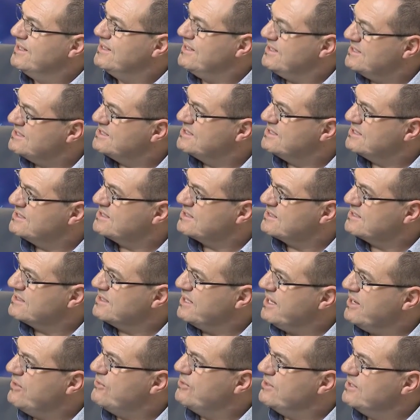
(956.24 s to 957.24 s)
That's
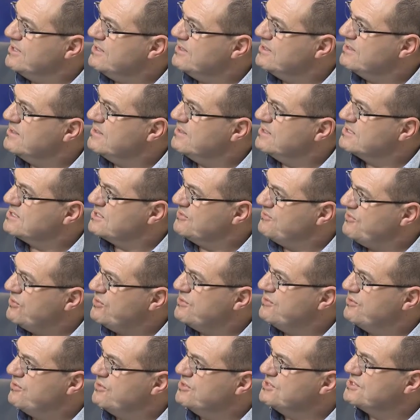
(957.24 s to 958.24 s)
scary. It's a very,
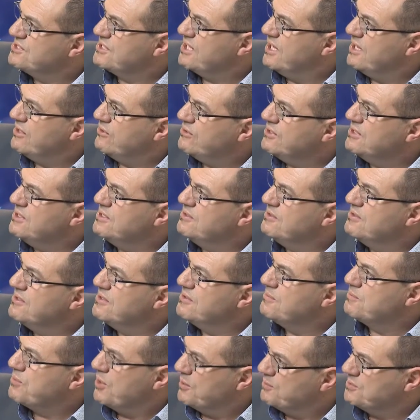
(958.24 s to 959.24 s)
very scary
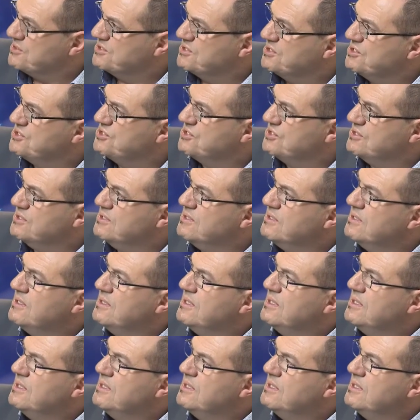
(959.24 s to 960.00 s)
proposition